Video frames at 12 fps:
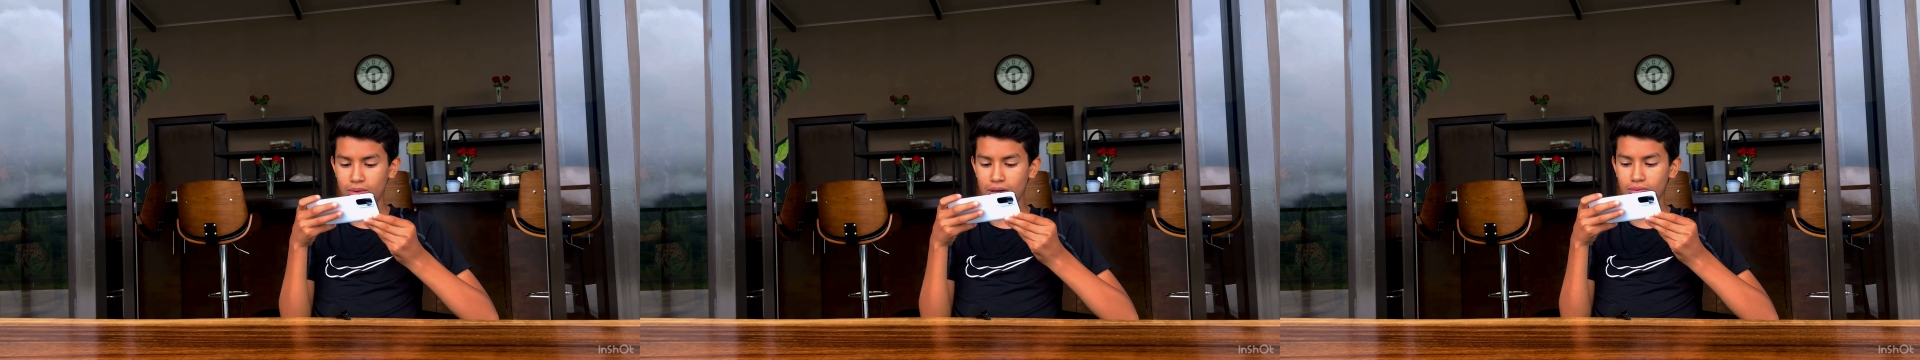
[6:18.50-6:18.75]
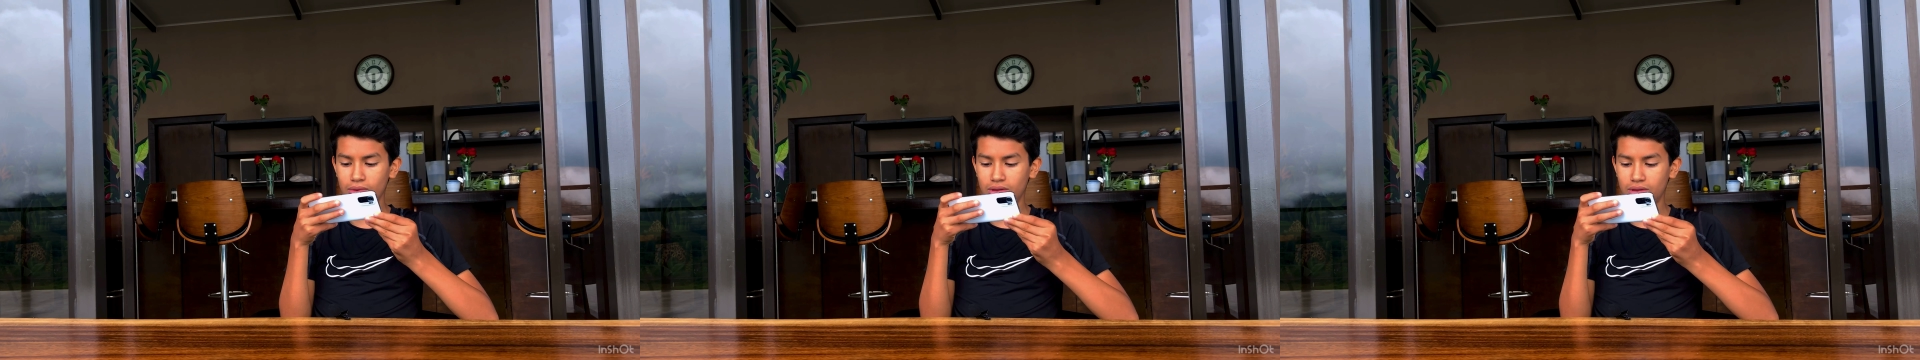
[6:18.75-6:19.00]

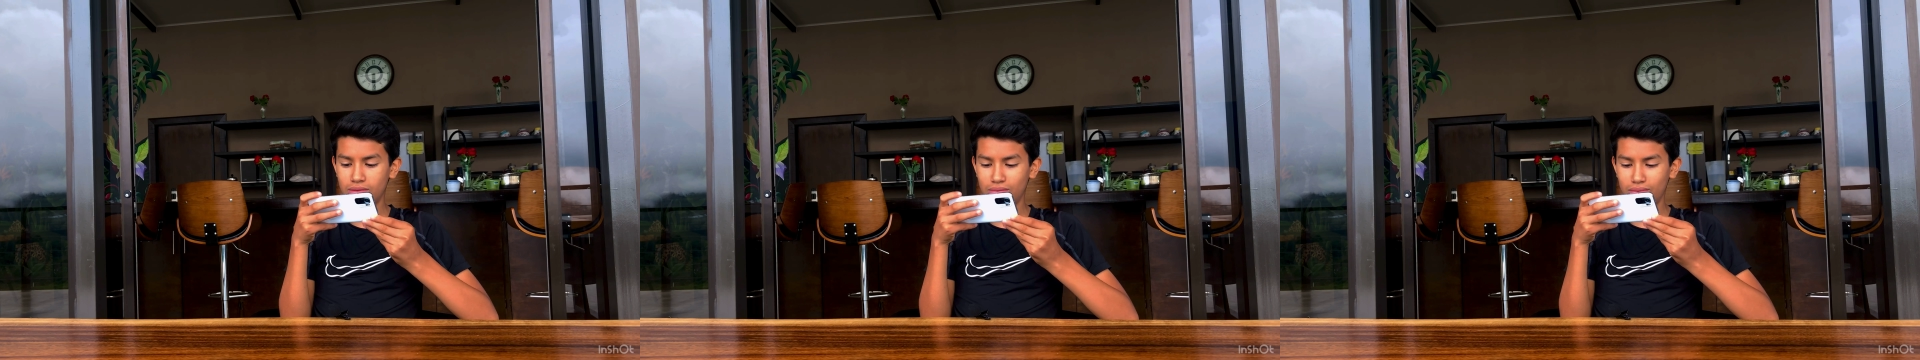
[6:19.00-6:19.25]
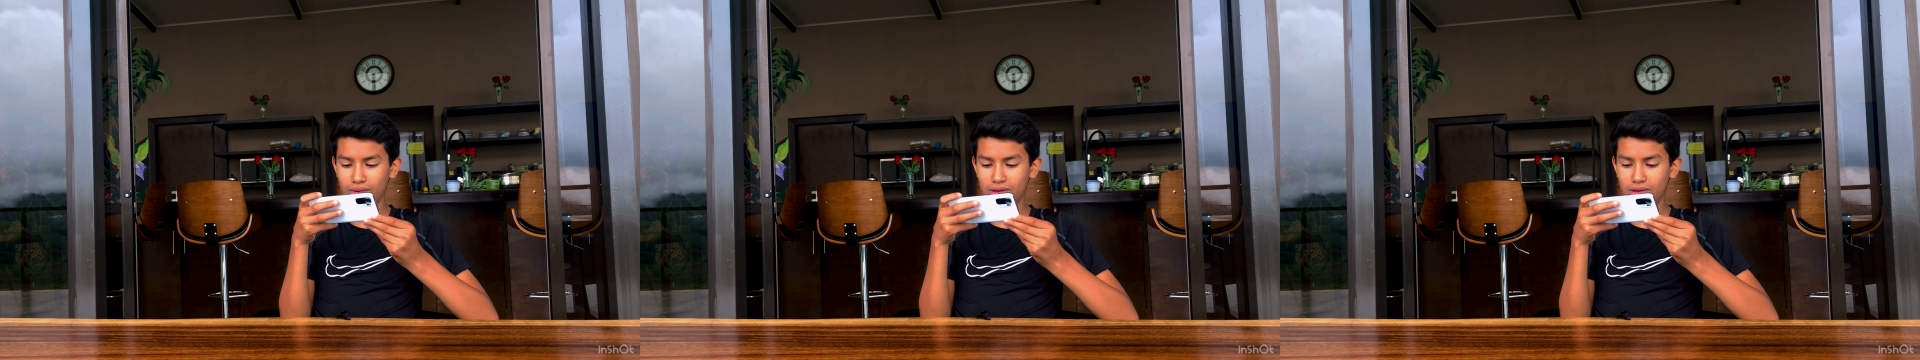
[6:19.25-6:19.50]
in with
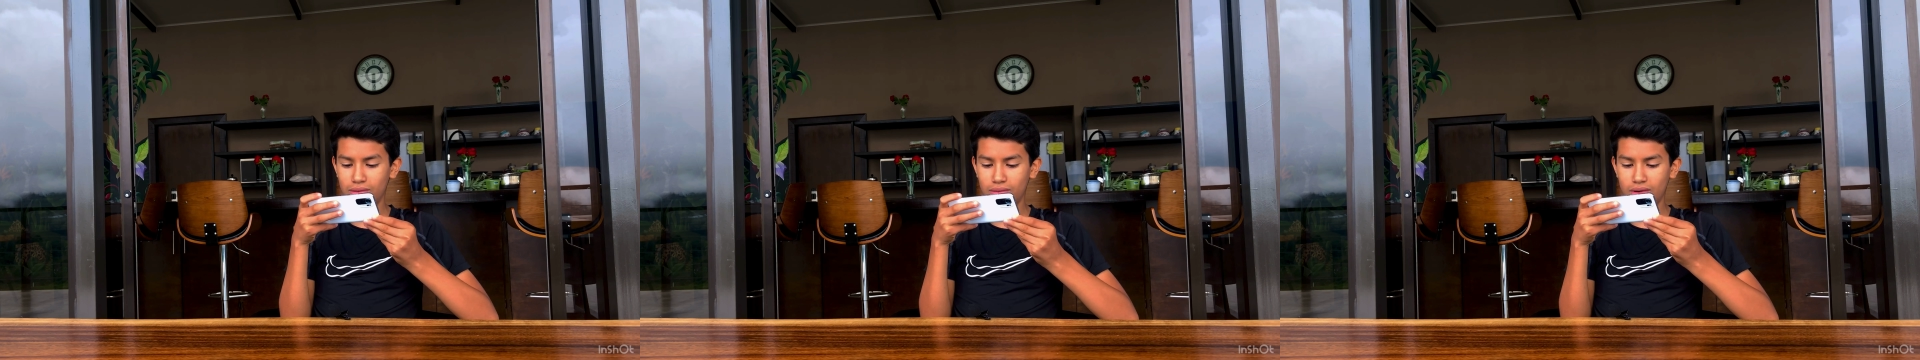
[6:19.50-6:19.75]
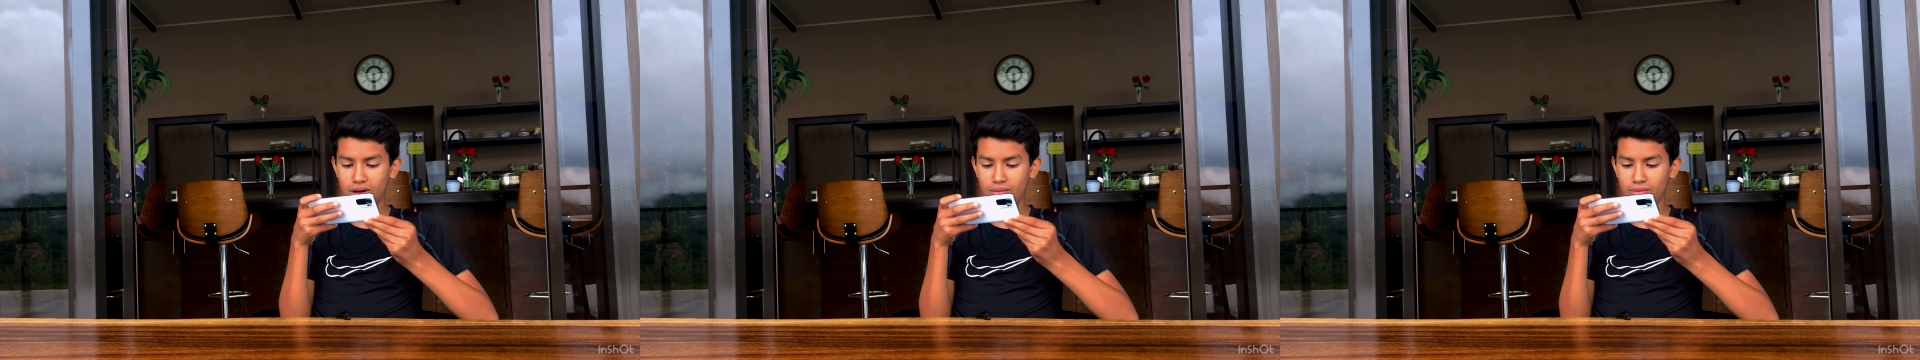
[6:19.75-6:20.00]

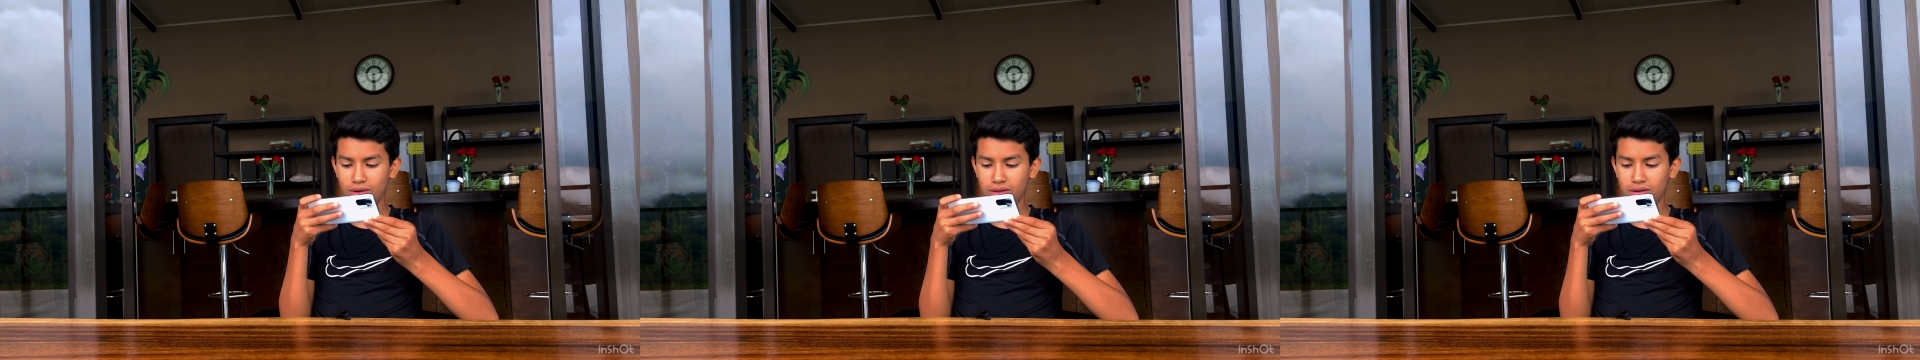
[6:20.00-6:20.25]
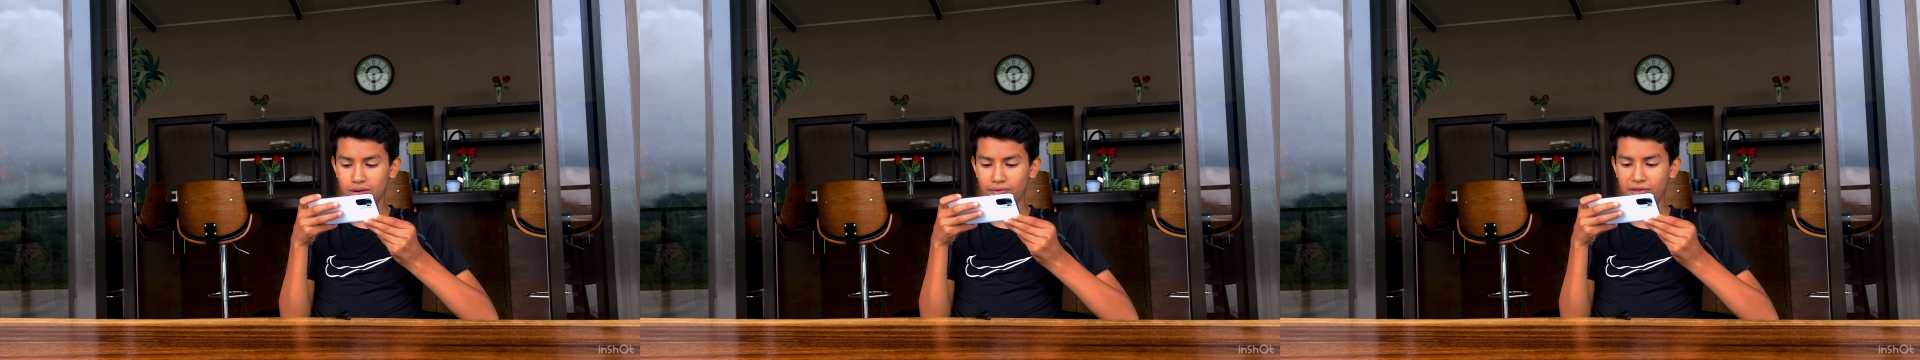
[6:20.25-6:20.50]

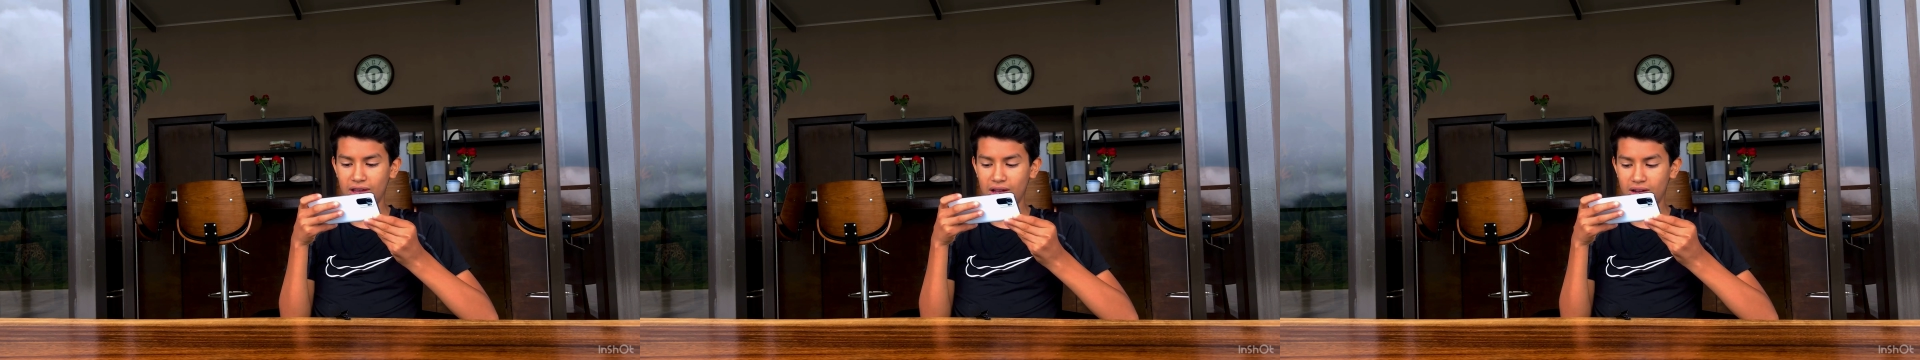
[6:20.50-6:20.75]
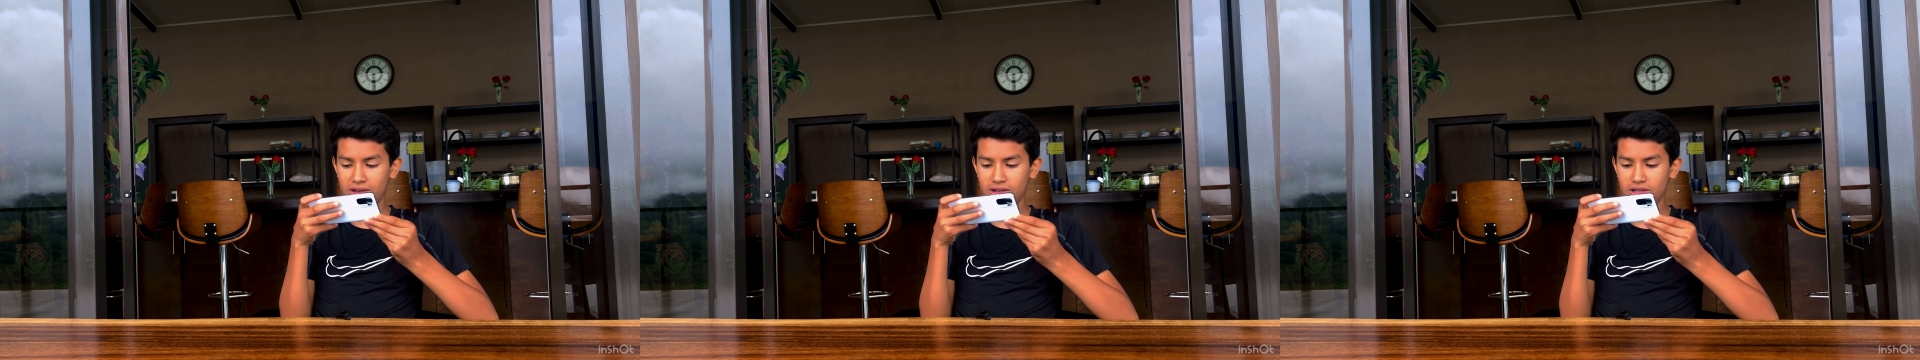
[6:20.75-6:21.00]
your feet
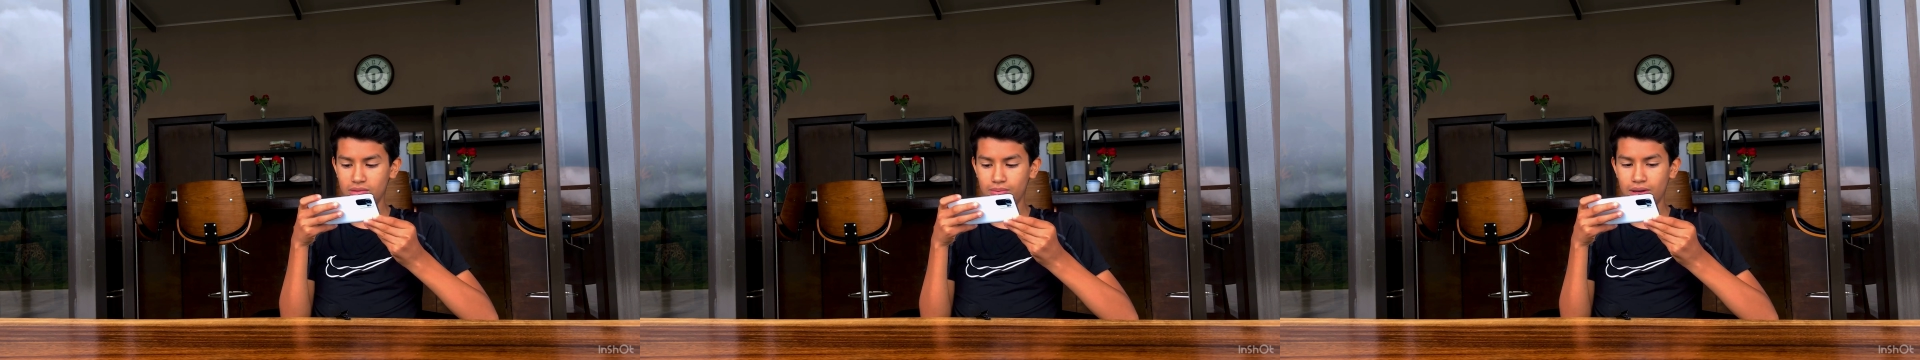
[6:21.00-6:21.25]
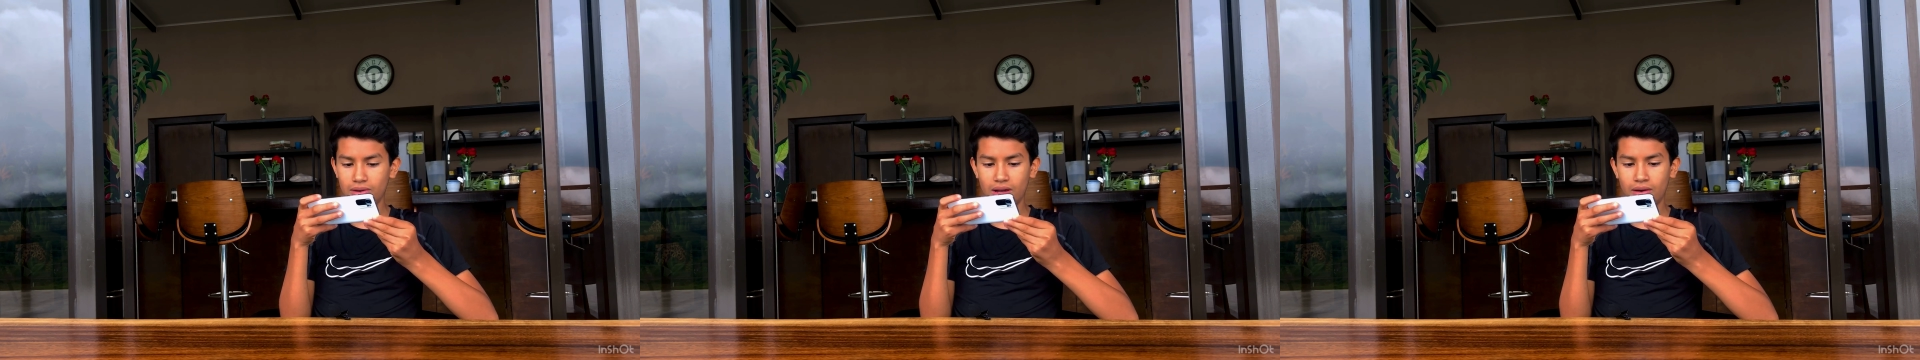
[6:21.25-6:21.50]
and just
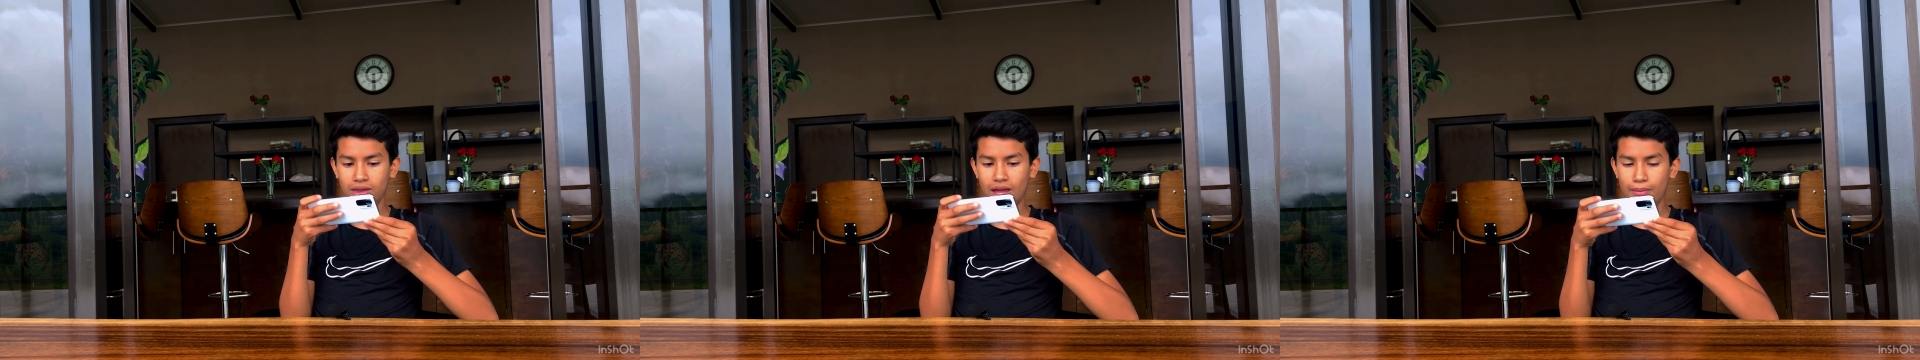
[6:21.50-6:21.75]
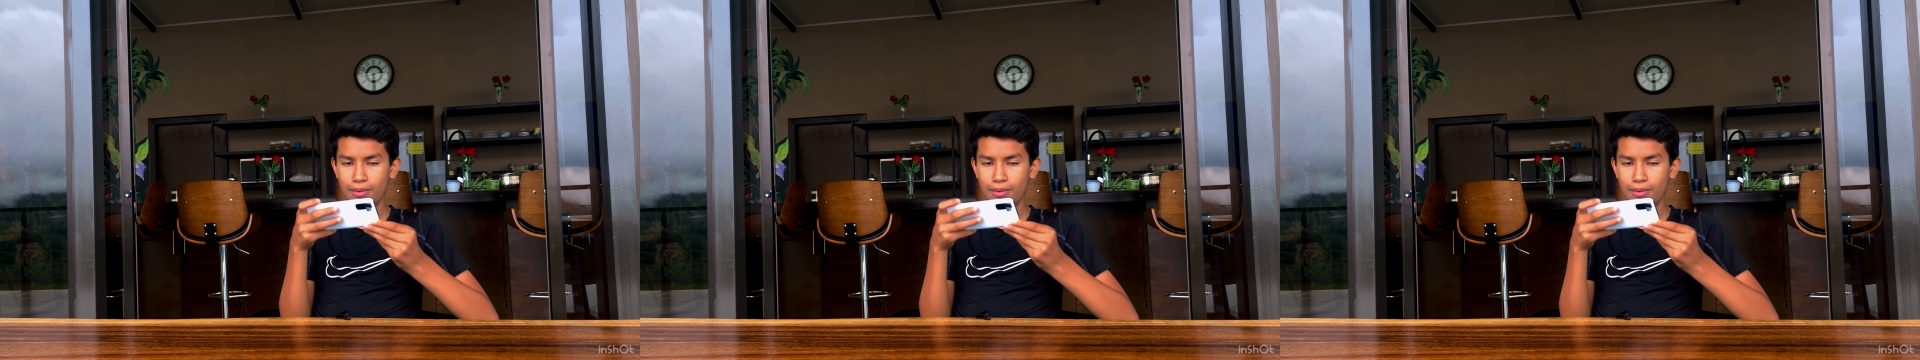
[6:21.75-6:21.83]
be okay with that.